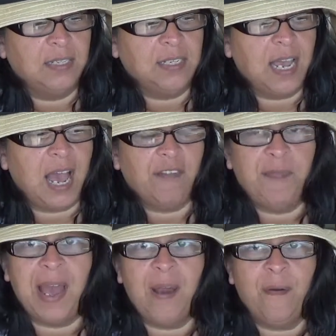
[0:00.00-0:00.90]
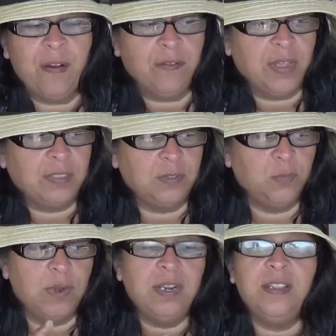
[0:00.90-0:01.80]
to have power. That's
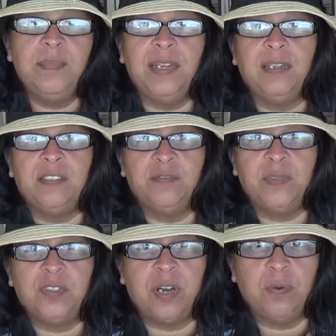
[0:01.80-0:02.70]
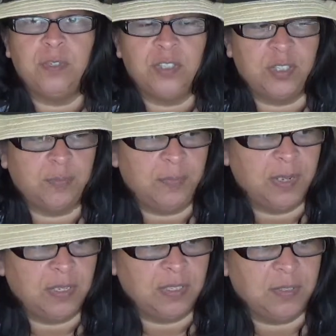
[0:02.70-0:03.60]
one of the meanings of mashal, which
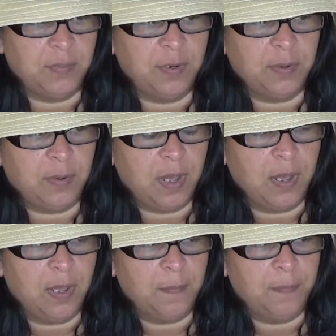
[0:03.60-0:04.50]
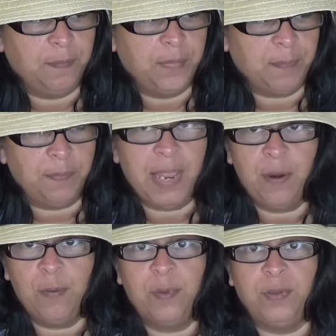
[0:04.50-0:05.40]
is
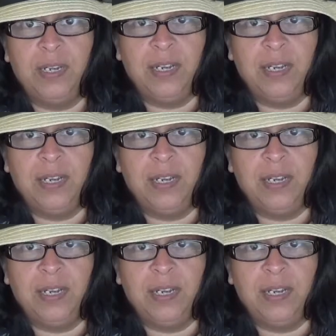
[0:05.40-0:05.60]
parable in